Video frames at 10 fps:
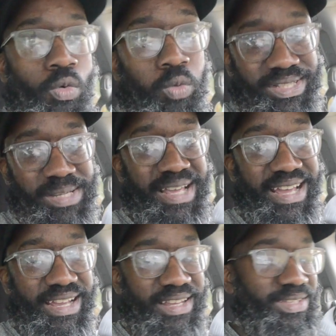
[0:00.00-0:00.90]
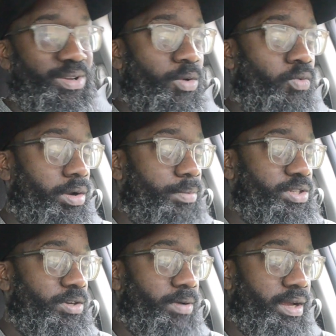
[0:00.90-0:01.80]
What's up, guys? Welcome
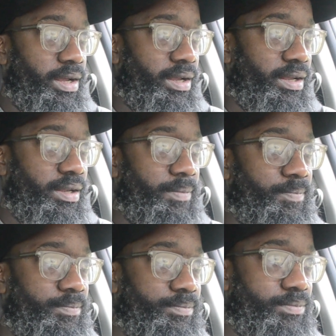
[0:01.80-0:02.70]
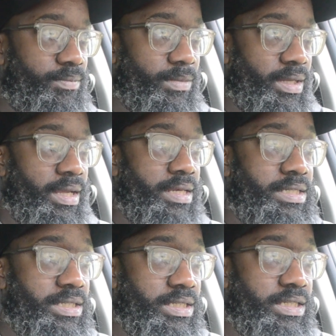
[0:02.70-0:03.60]
to a
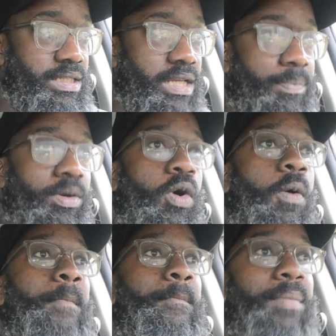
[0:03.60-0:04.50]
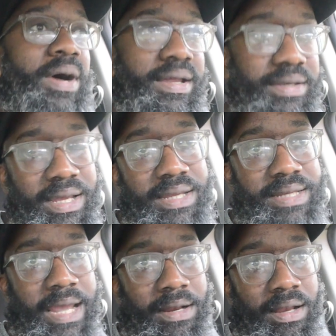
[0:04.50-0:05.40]
typical Monday
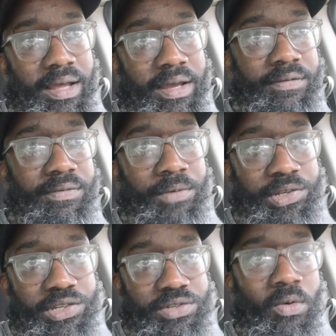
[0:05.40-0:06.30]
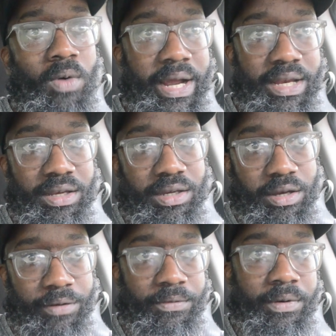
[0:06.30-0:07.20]
day in a life, which is quite
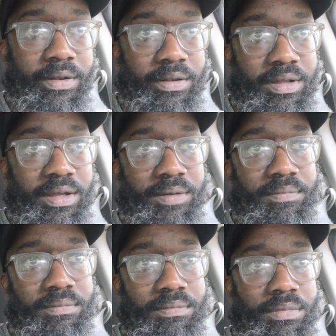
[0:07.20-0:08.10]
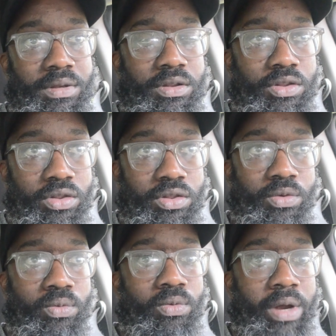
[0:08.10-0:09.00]
different than
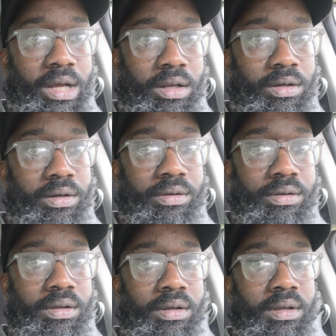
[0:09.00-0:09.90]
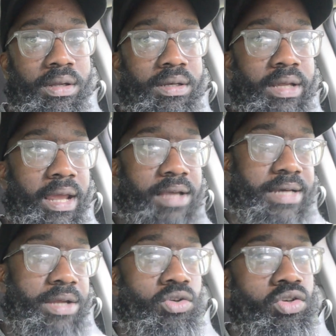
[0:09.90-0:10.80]
the regular day because
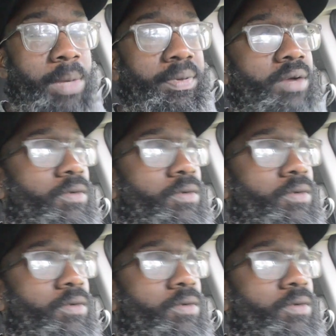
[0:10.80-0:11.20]
I typically